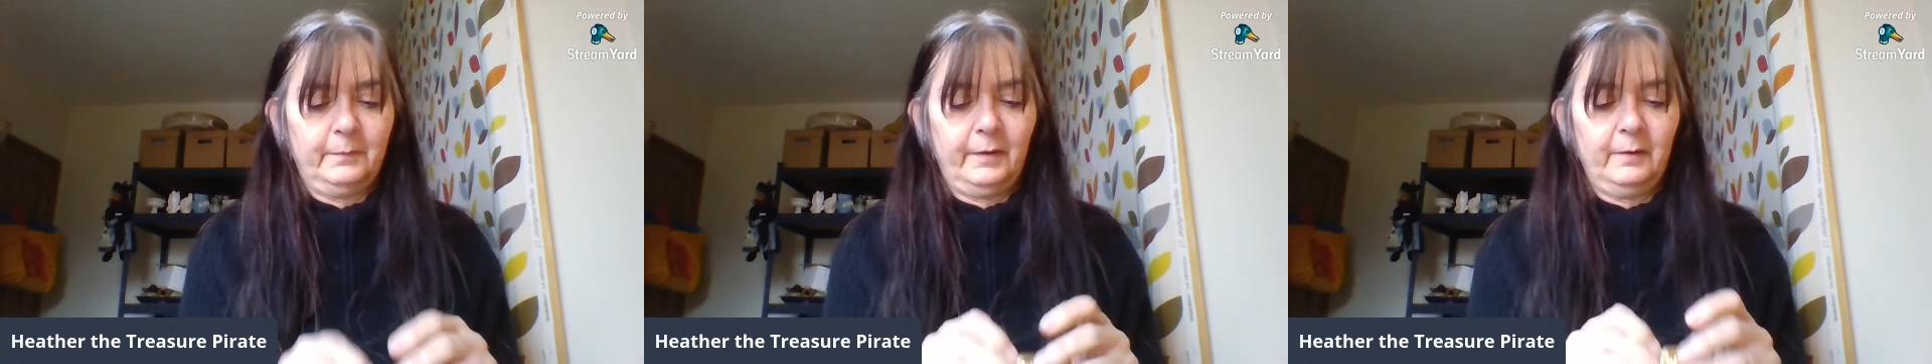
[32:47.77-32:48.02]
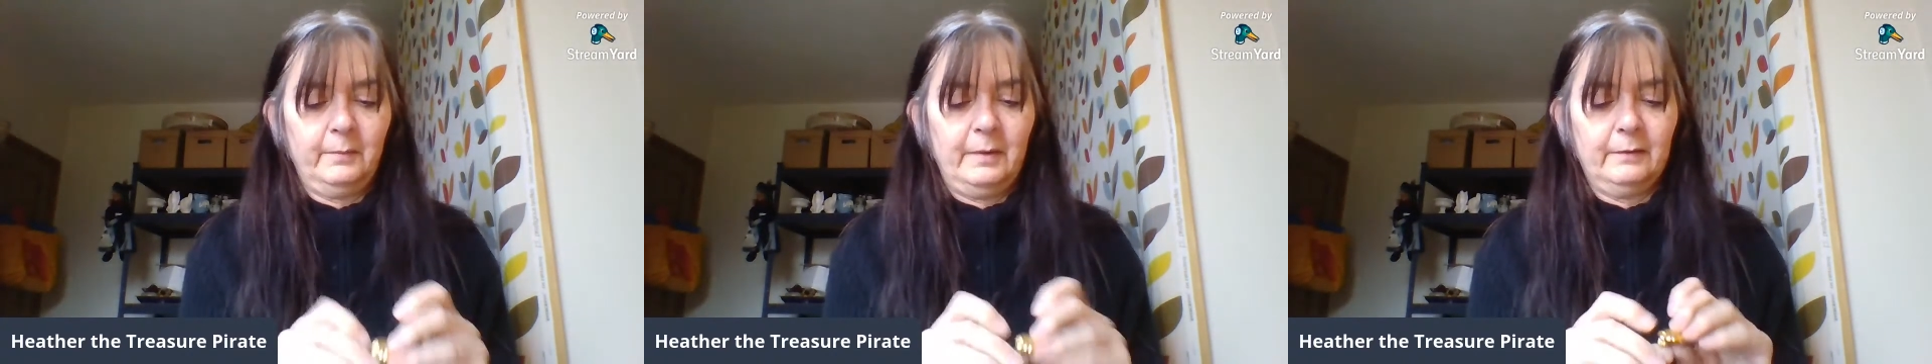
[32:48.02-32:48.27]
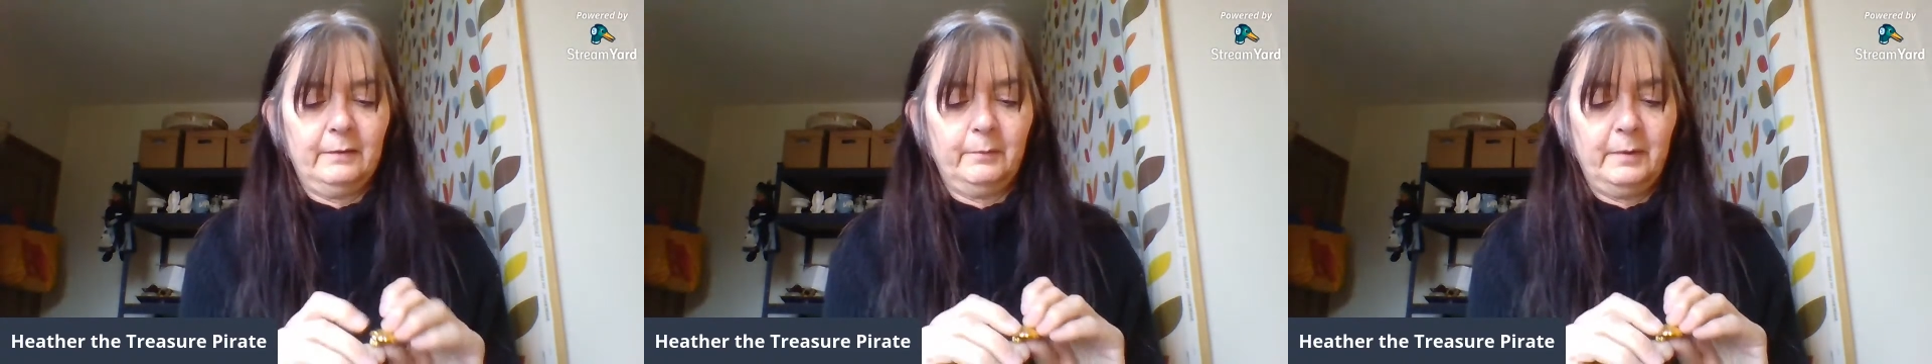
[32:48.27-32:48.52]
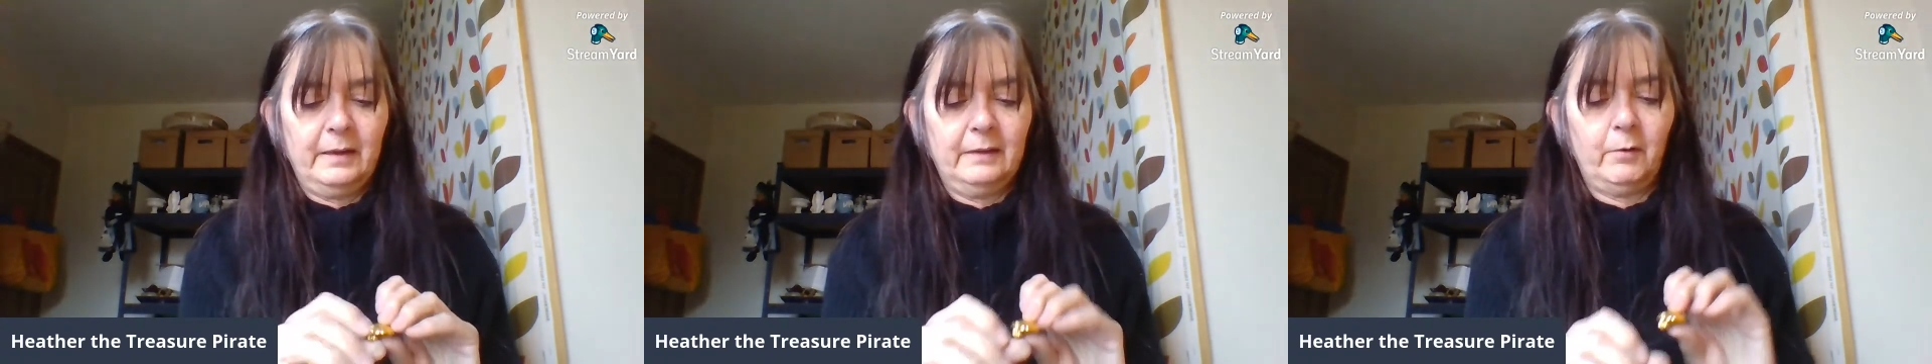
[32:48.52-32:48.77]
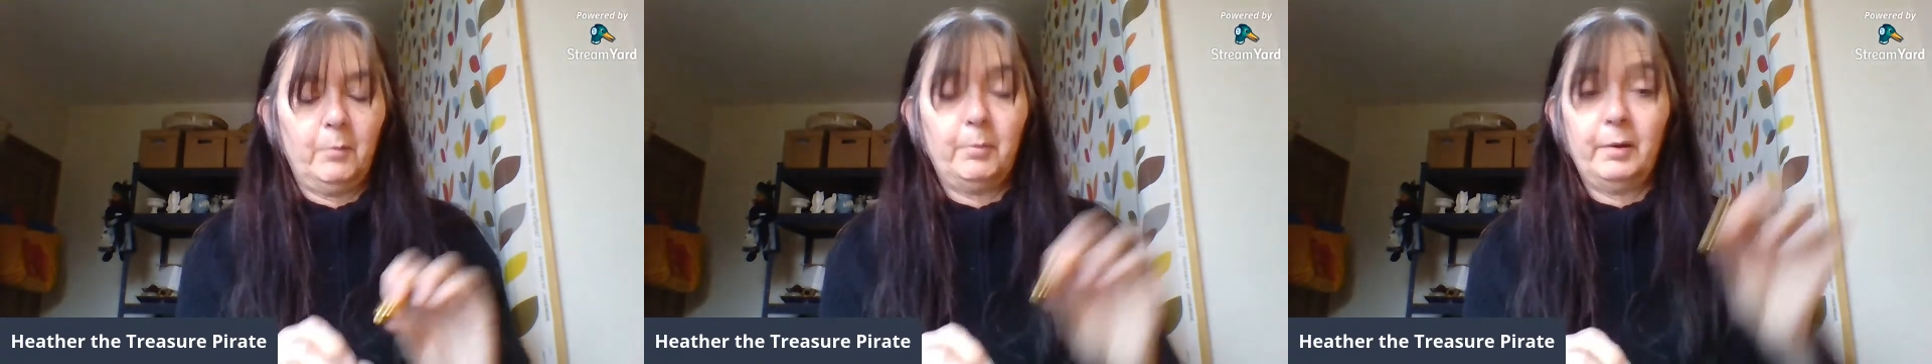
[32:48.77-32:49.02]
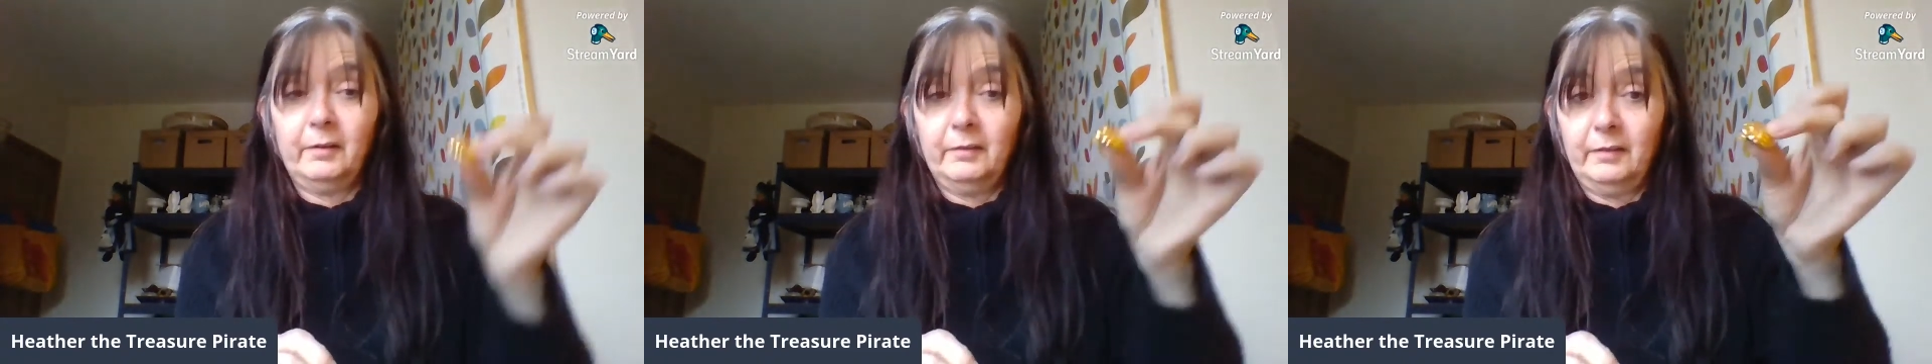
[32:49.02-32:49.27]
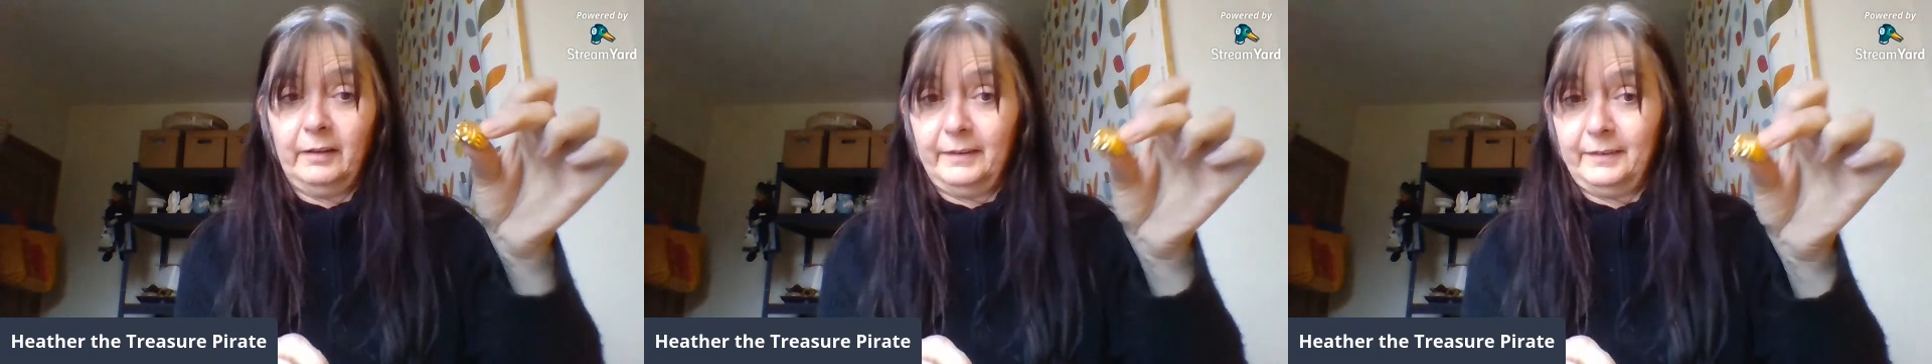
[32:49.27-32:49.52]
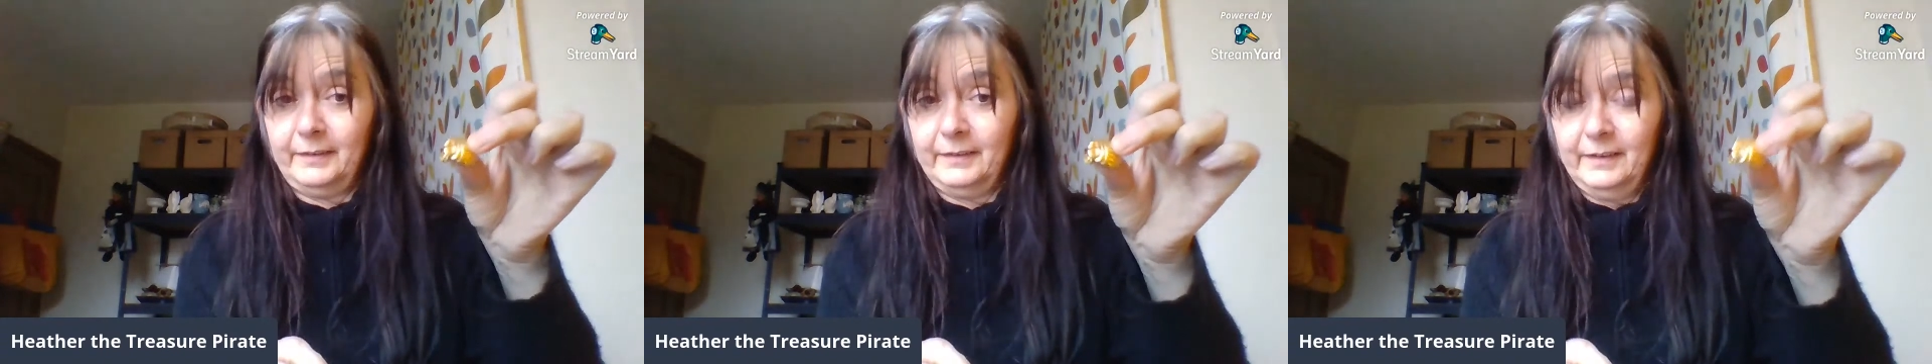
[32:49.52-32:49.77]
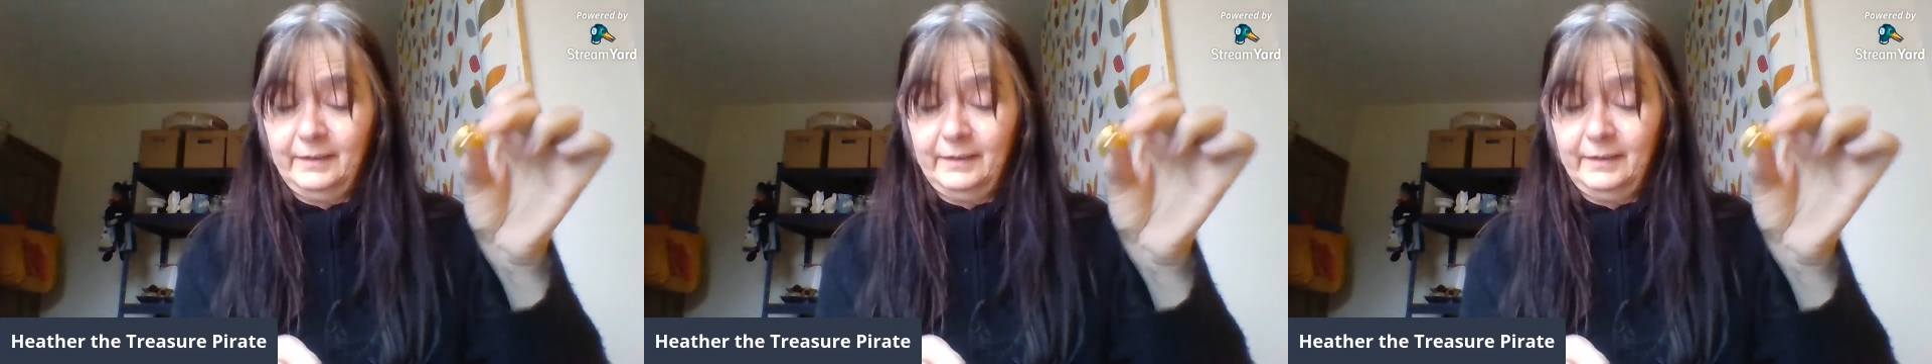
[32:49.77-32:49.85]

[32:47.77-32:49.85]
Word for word: So we have we have a pearlless